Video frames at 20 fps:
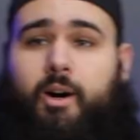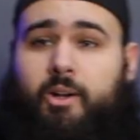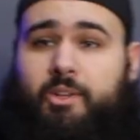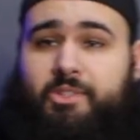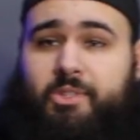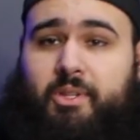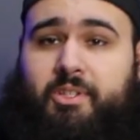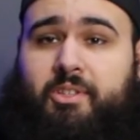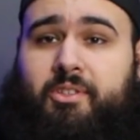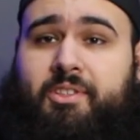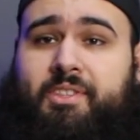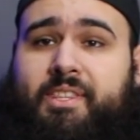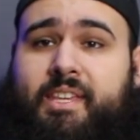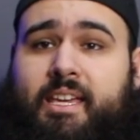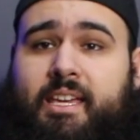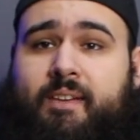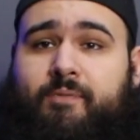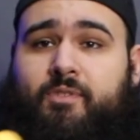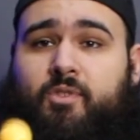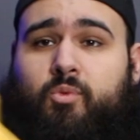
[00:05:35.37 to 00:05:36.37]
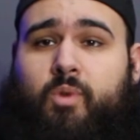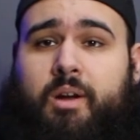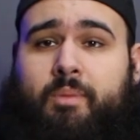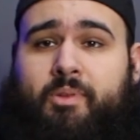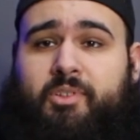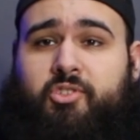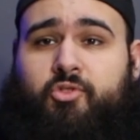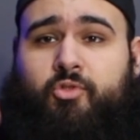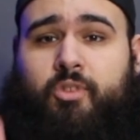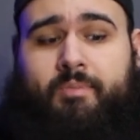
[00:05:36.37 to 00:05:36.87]
Also another thing, if you wanna
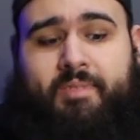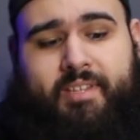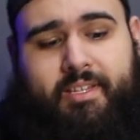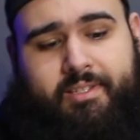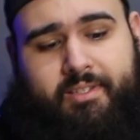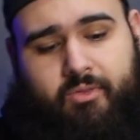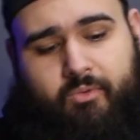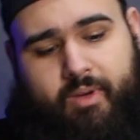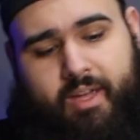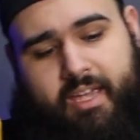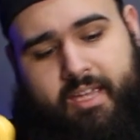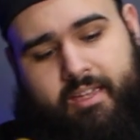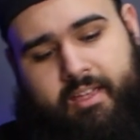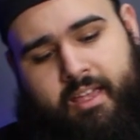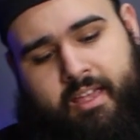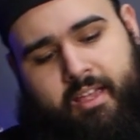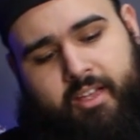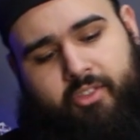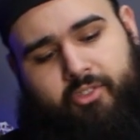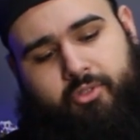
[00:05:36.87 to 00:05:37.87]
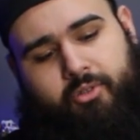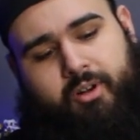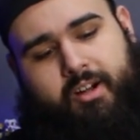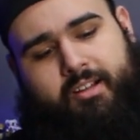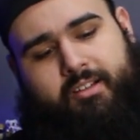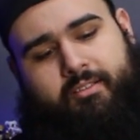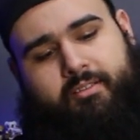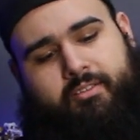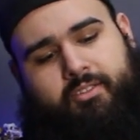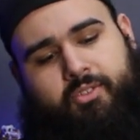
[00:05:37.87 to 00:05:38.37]
put your drumsticks away, there
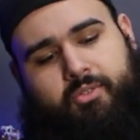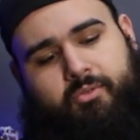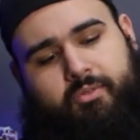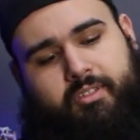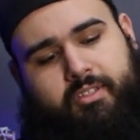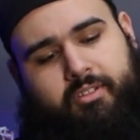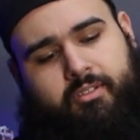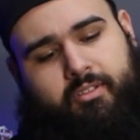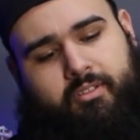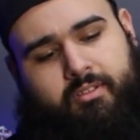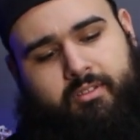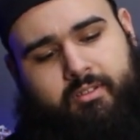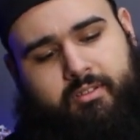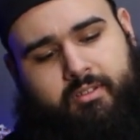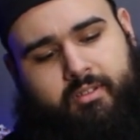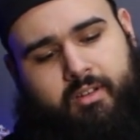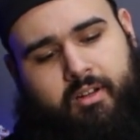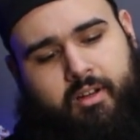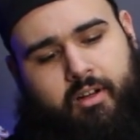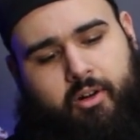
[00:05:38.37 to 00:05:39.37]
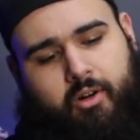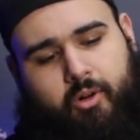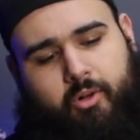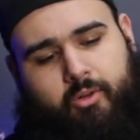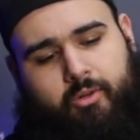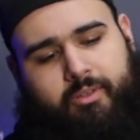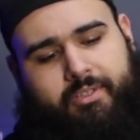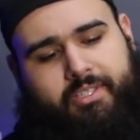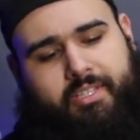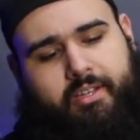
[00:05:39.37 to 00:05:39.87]
are two little
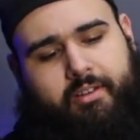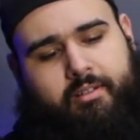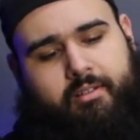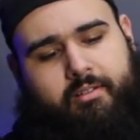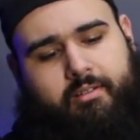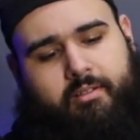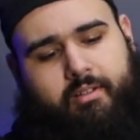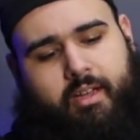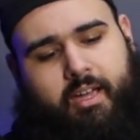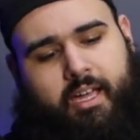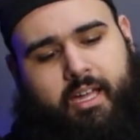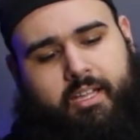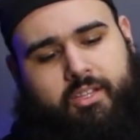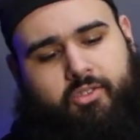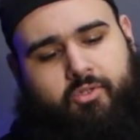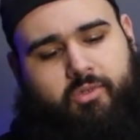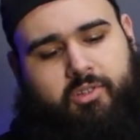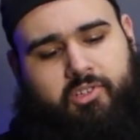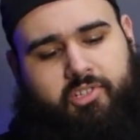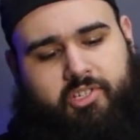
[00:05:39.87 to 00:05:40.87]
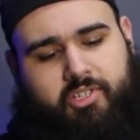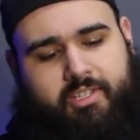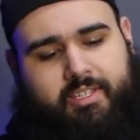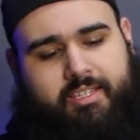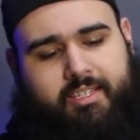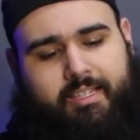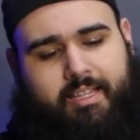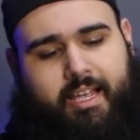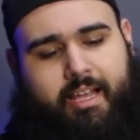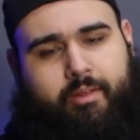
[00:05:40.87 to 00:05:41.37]
holes here and you can
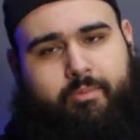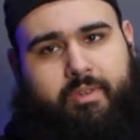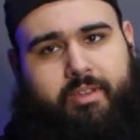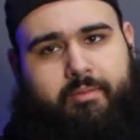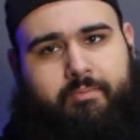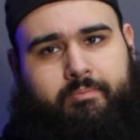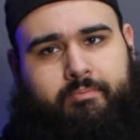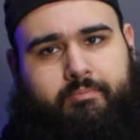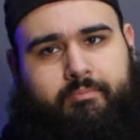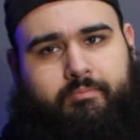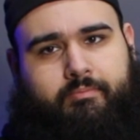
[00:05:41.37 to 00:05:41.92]
just slide them in.